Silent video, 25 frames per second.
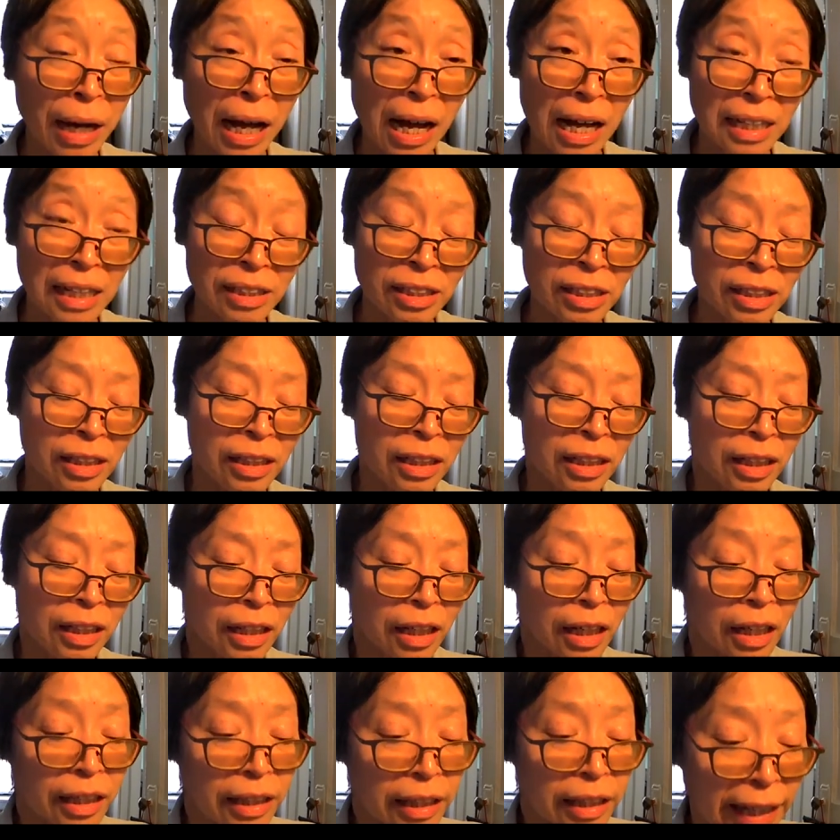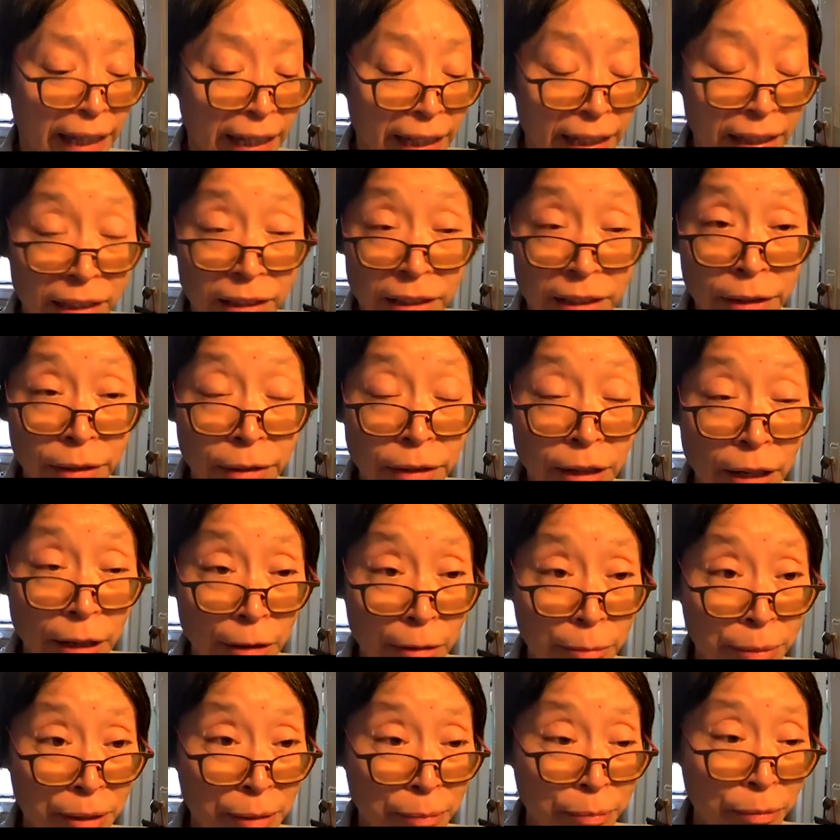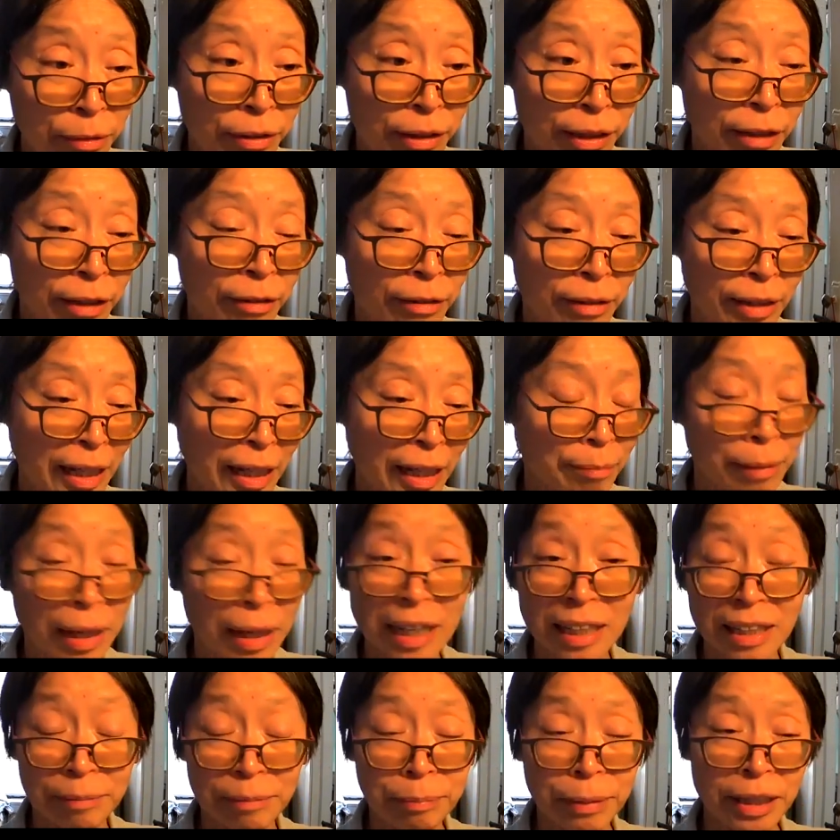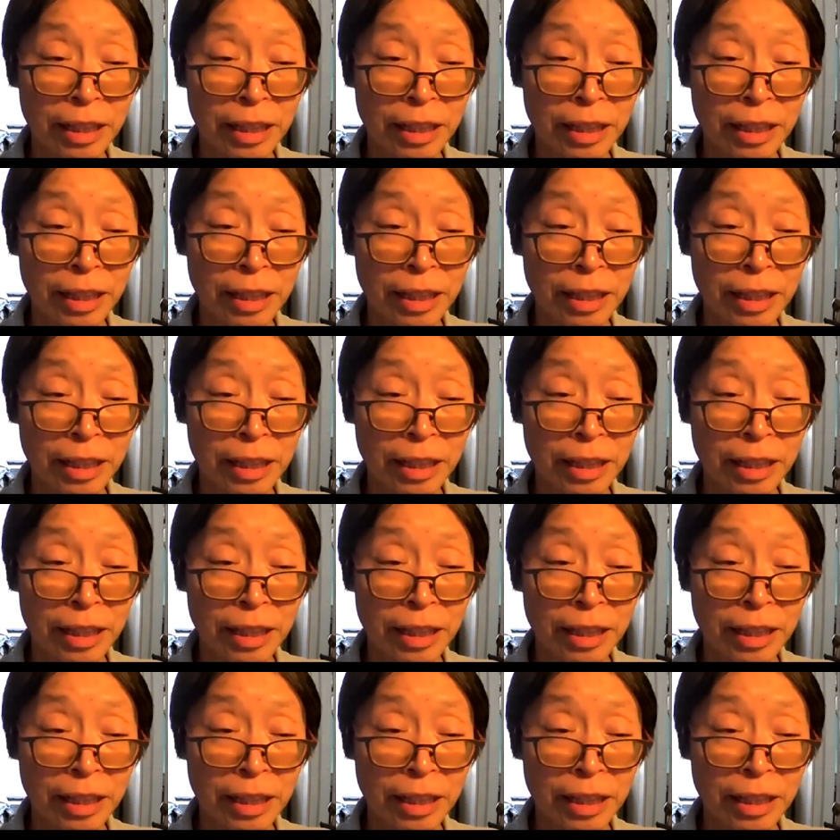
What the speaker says: But there are people there that might